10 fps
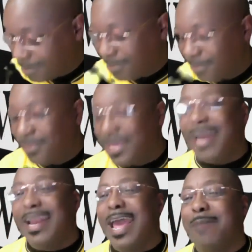
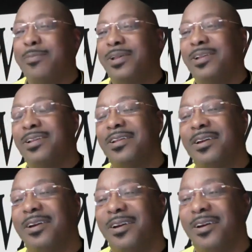that happened
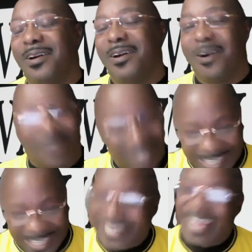on
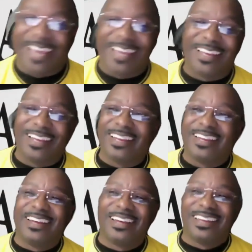today.
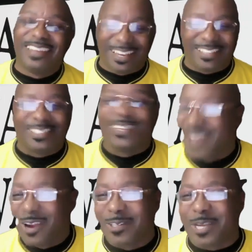Yes, the
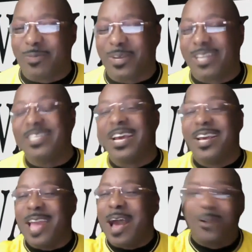Thursday, because
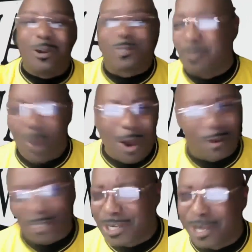y'all know tomorrow
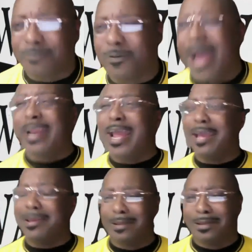is Good
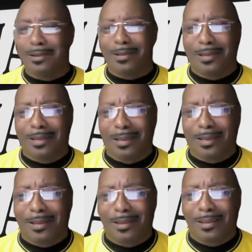Friday.
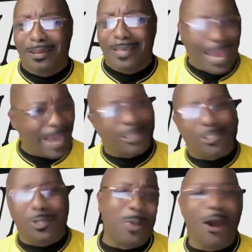Yes,
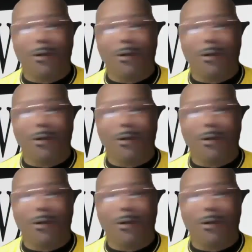tomorrow